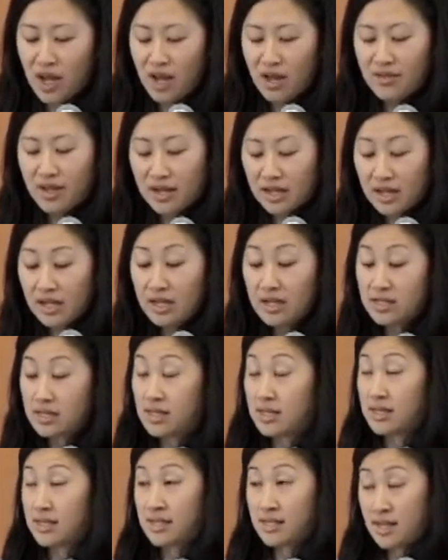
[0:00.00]
that it is the
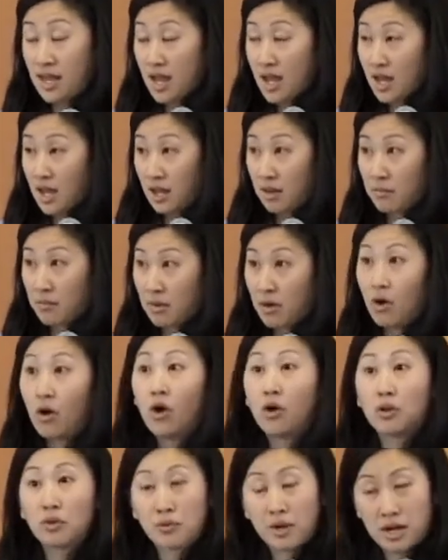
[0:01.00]
same
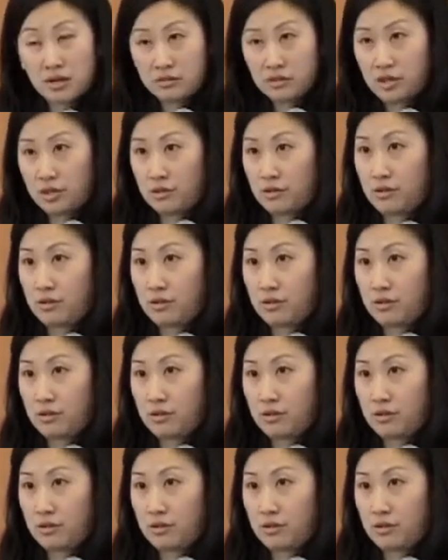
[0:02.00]
all around here.